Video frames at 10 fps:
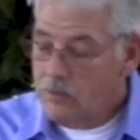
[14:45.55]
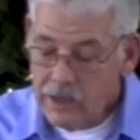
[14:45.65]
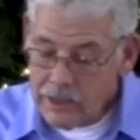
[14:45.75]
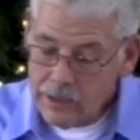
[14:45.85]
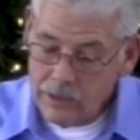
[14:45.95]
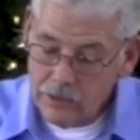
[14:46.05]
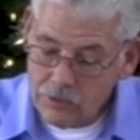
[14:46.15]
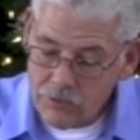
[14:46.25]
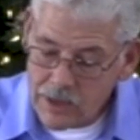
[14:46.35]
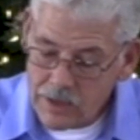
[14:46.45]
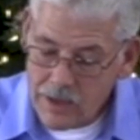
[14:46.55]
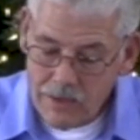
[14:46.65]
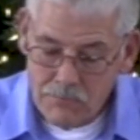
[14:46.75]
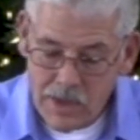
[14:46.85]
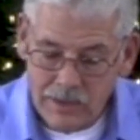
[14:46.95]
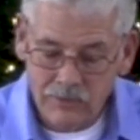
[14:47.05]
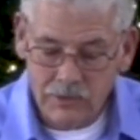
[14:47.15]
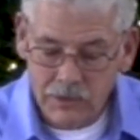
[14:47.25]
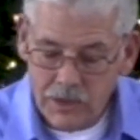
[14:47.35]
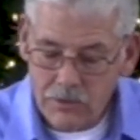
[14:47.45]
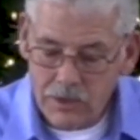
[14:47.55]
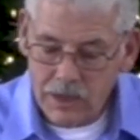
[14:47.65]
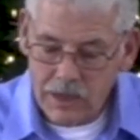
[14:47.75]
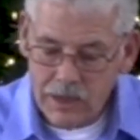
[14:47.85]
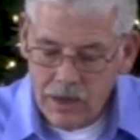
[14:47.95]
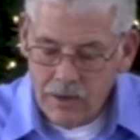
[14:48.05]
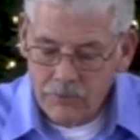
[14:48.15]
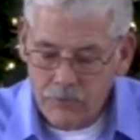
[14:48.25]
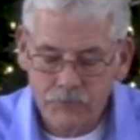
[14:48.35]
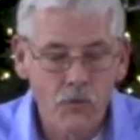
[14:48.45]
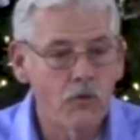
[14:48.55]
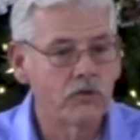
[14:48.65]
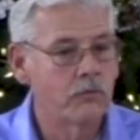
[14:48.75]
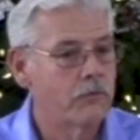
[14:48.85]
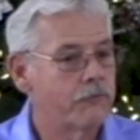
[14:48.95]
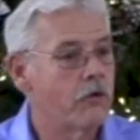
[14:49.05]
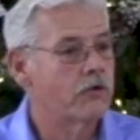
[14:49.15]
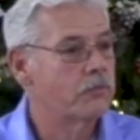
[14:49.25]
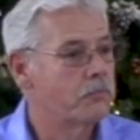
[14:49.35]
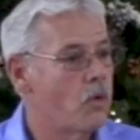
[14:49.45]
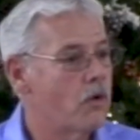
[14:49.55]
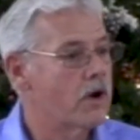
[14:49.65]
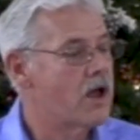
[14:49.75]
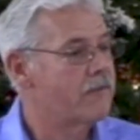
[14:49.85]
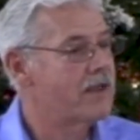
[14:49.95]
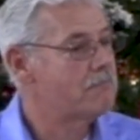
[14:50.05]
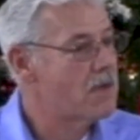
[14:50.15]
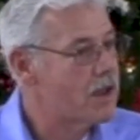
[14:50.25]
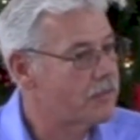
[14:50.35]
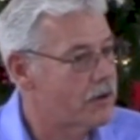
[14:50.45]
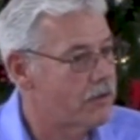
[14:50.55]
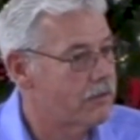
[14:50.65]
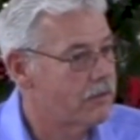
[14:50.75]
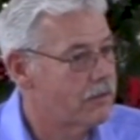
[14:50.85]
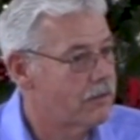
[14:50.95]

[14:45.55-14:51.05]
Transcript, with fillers: in, in the Greek means literally the firstborn of a mother.